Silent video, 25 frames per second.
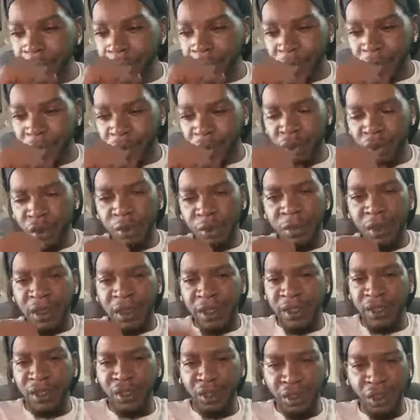excuse me, is
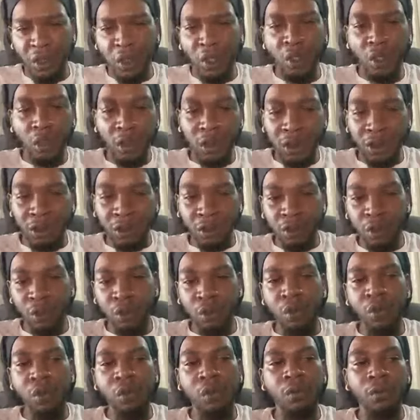solely due